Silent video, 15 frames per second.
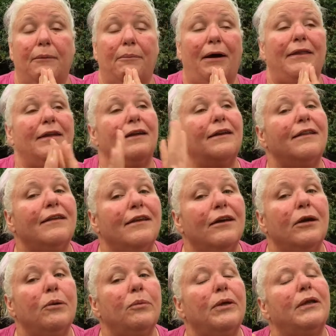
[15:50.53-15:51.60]
By the end of the
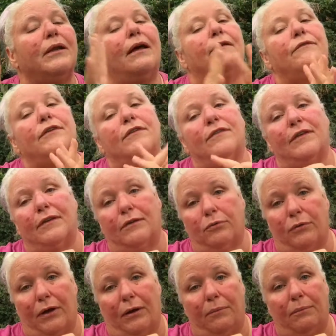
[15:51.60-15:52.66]
year, we'd love to see
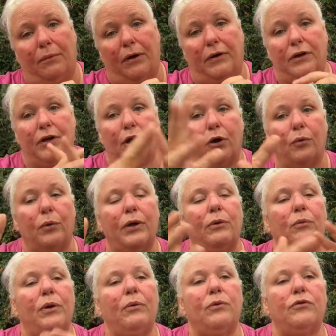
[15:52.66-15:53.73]
3, but you know, we
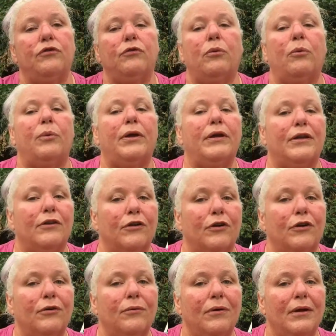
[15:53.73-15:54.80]
will do what we can
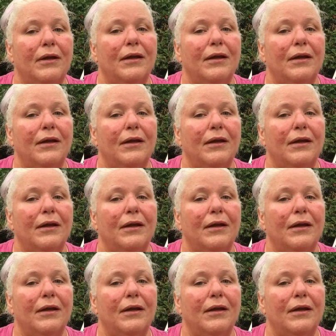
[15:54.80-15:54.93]
do.